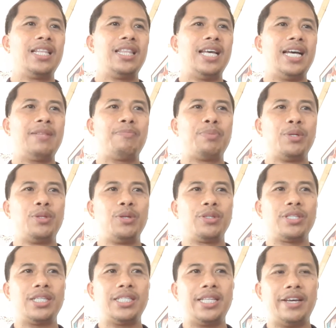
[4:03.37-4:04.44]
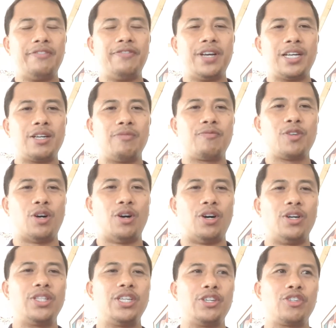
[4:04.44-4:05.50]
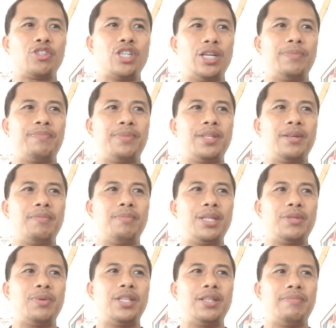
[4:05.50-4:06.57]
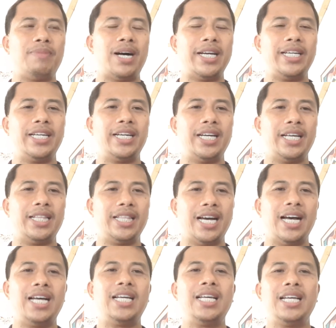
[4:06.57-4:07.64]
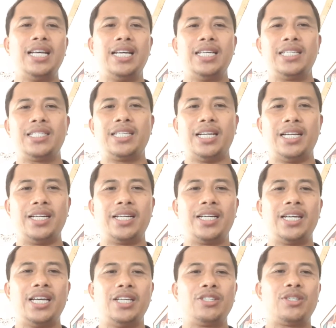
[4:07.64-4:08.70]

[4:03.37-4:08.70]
that produces the effect of co-ownership between the buyer and the seller.